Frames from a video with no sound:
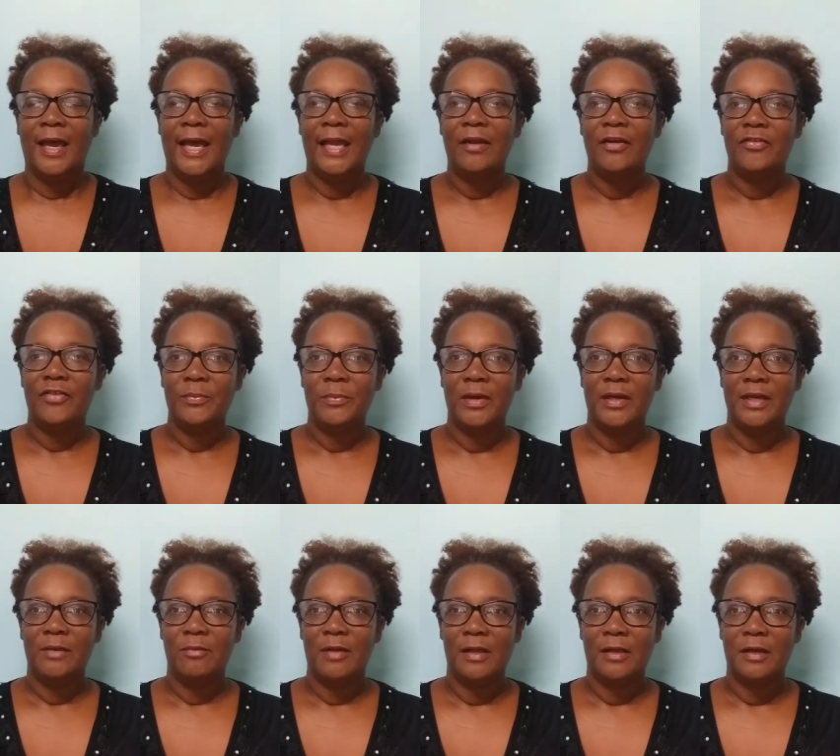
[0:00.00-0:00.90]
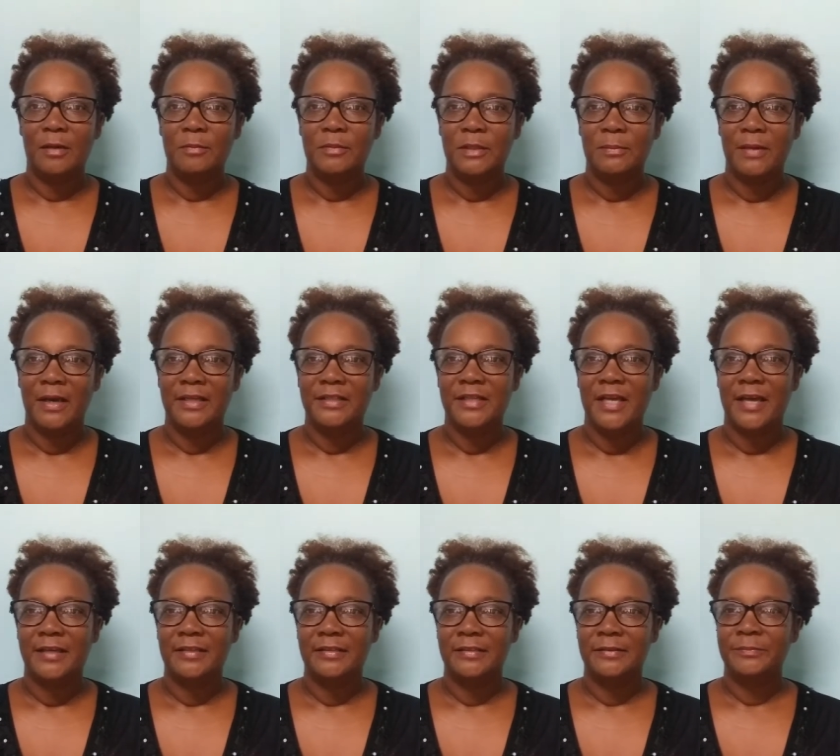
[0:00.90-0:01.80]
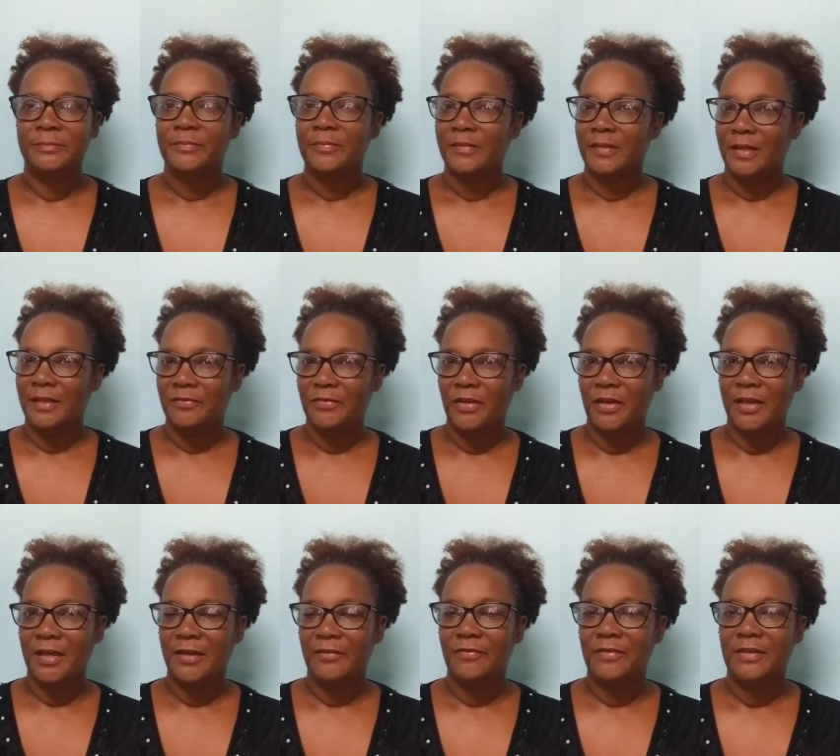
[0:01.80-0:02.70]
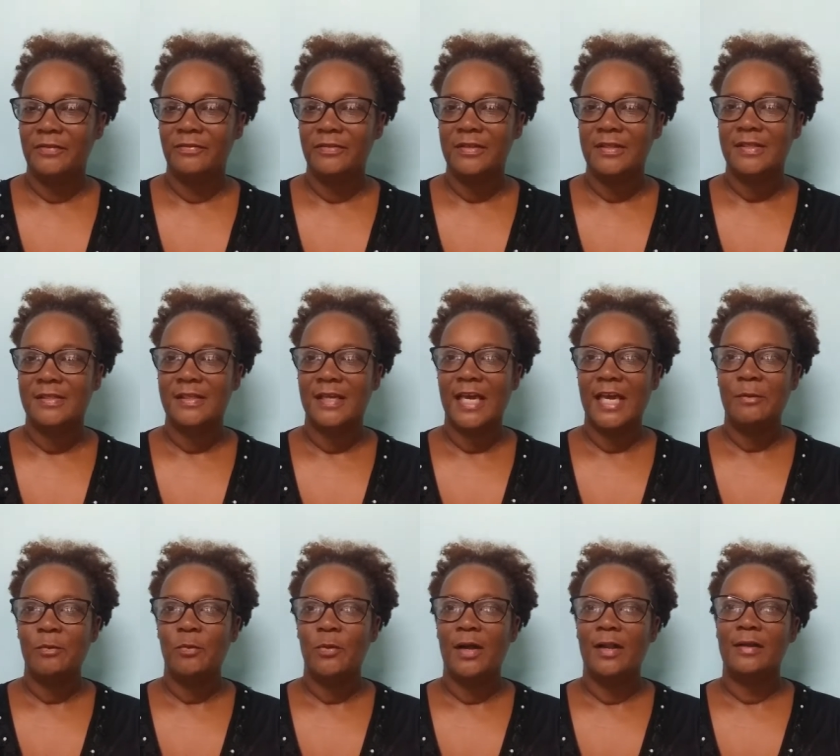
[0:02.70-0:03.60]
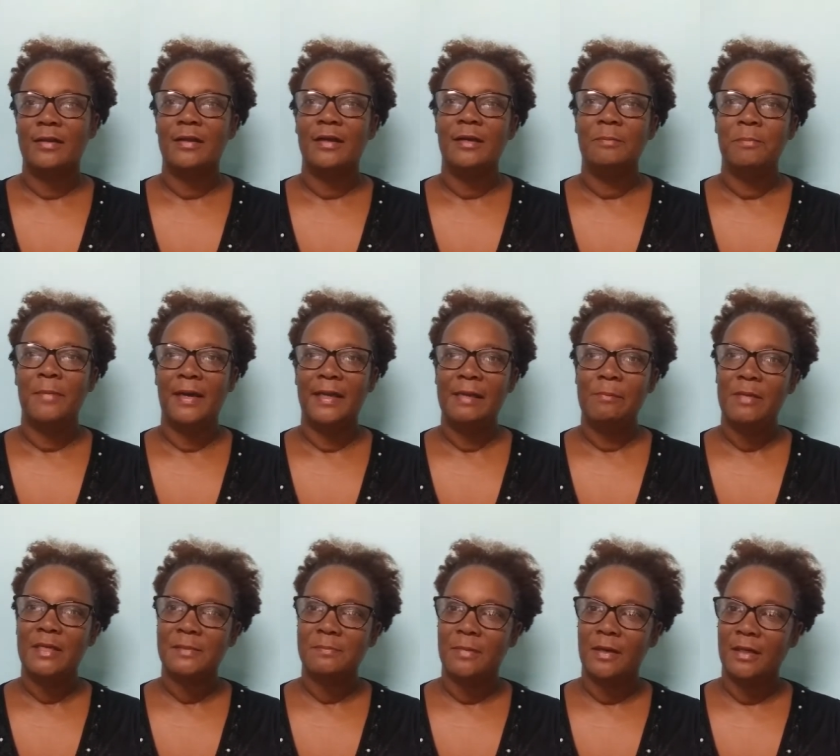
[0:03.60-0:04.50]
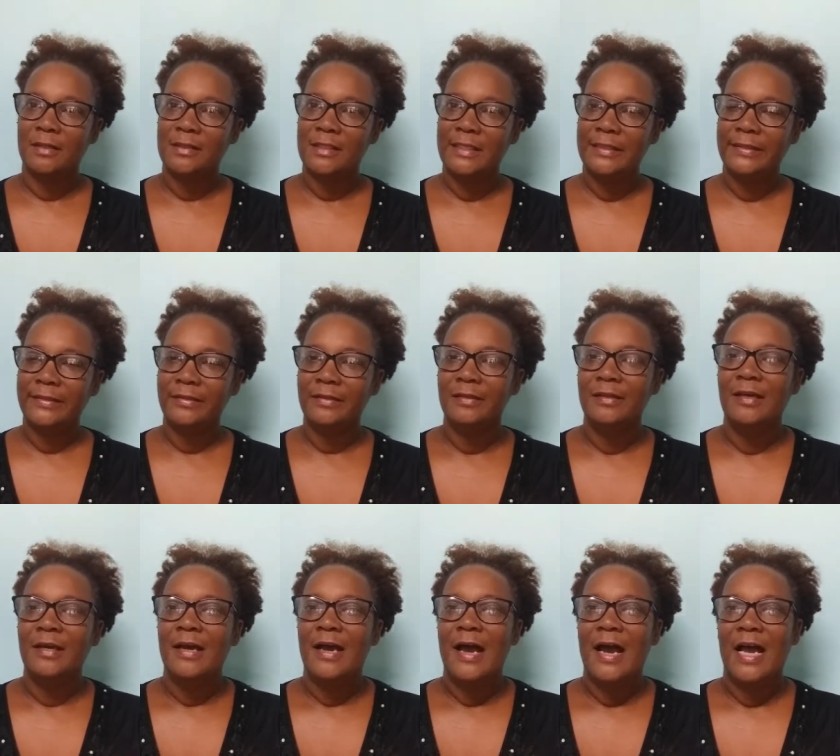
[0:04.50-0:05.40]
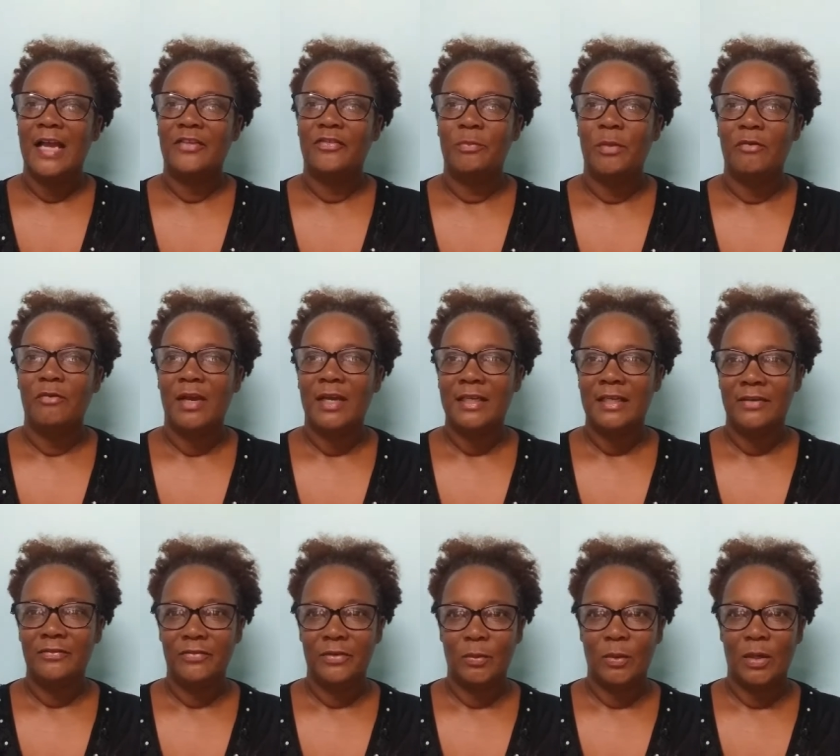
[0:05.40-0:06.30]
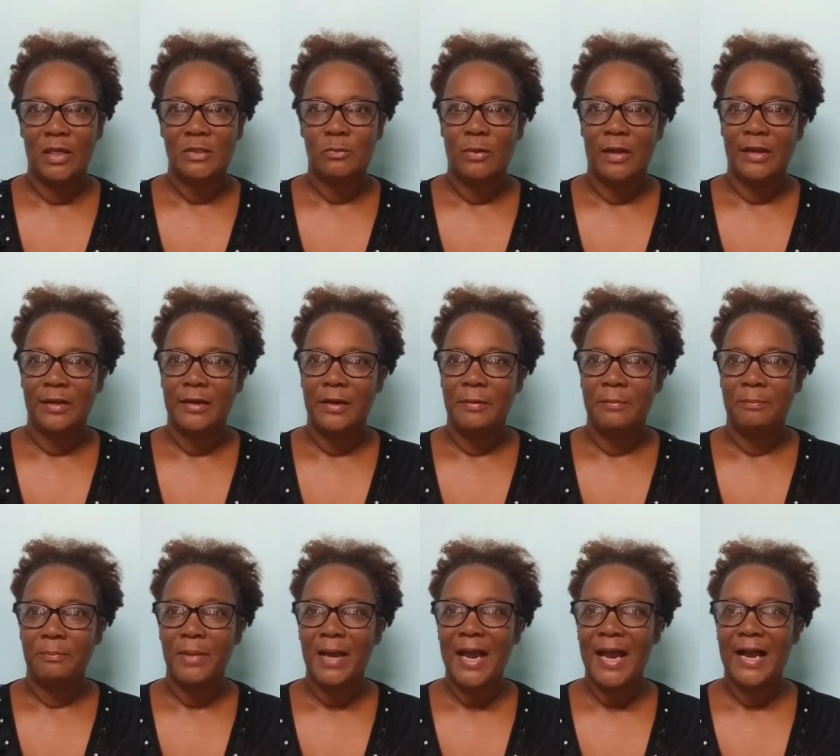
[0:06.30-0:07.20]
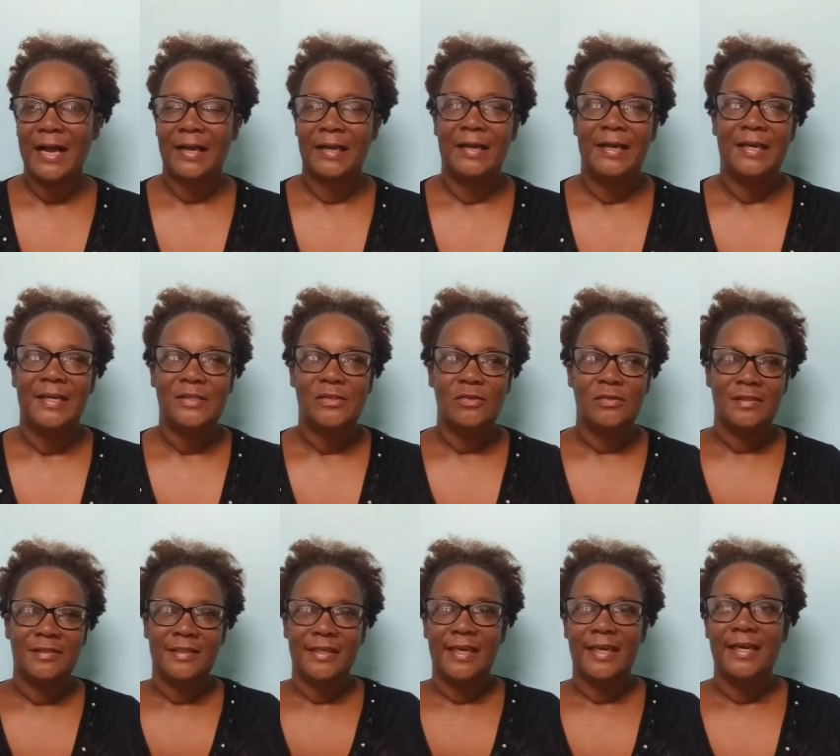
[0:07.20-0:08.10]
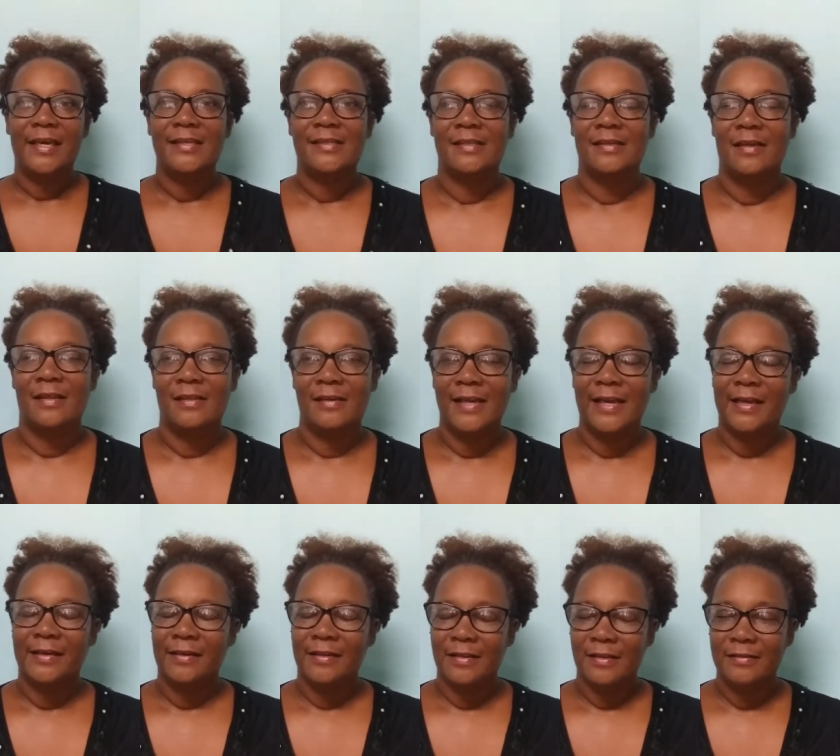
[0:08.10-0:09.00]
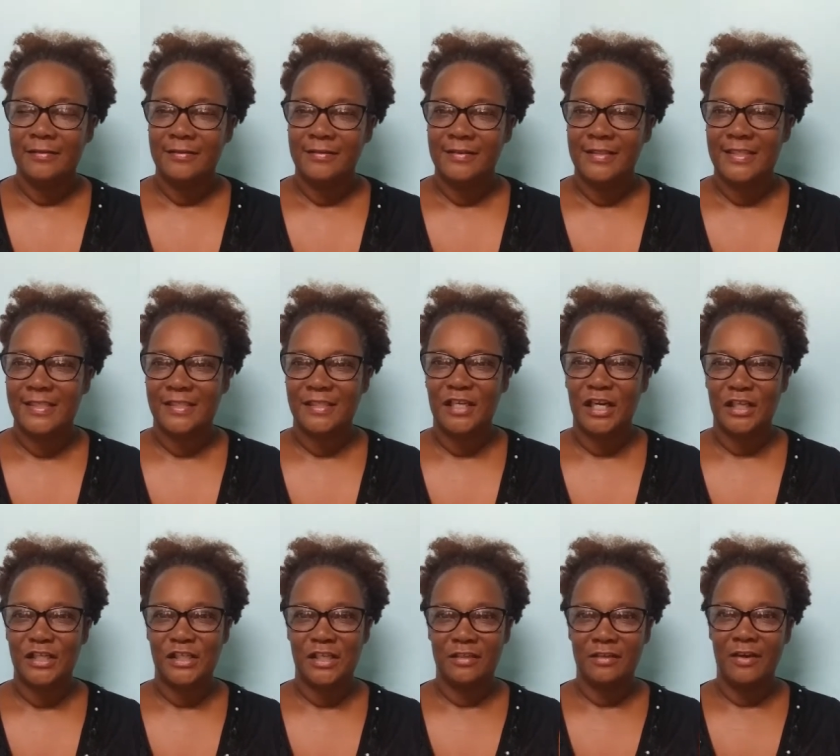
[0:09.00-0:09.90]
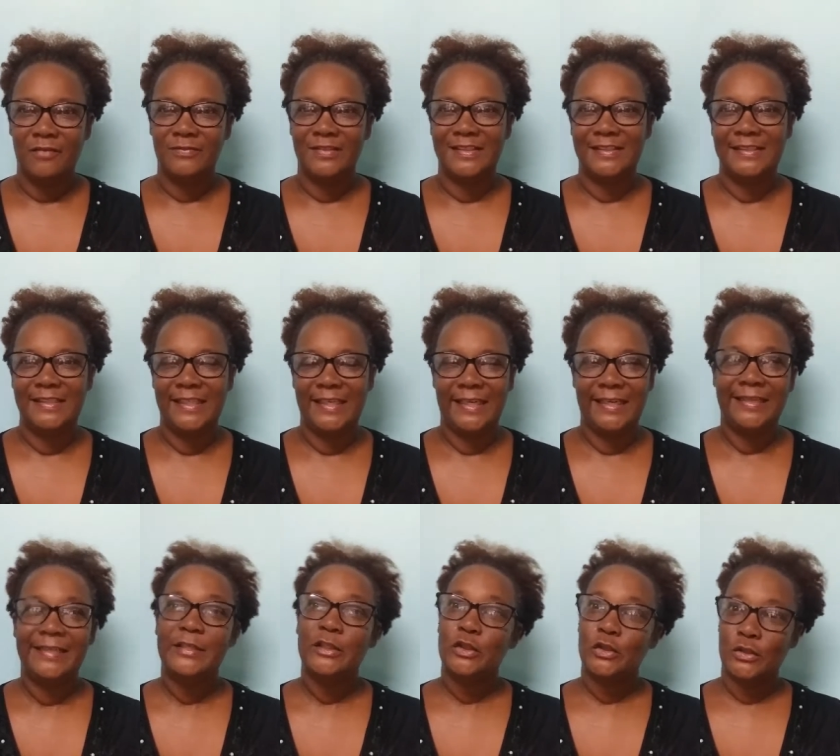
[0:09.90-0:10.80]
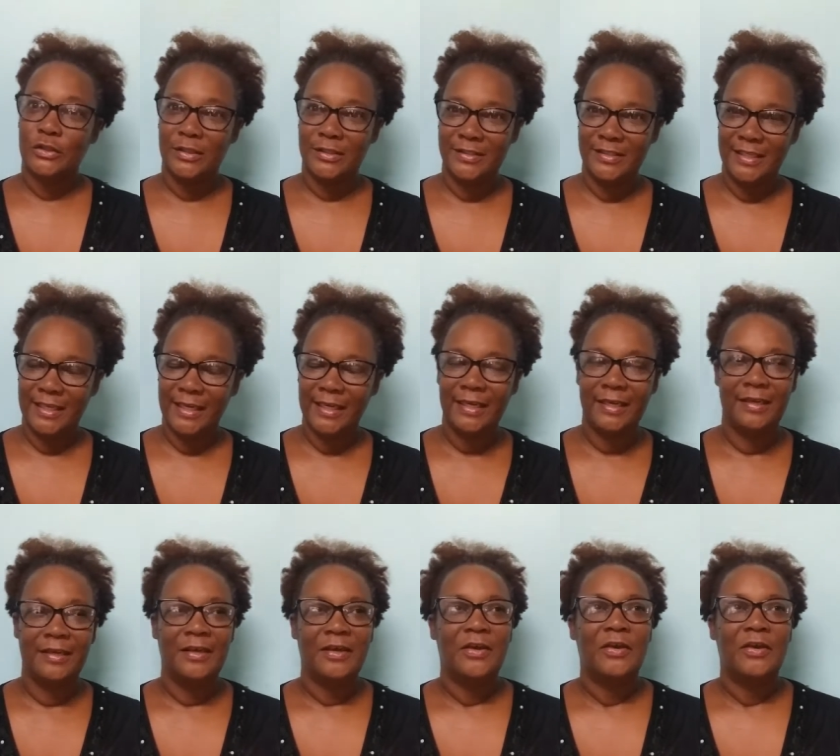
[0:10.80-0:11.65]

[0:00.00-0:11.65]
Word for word: Hello everybody, welcome to my channel. If you're here for the first time, welcome. My name is Martina, and for my regular viewers, welcome back. So today is another like another discussion of the day today,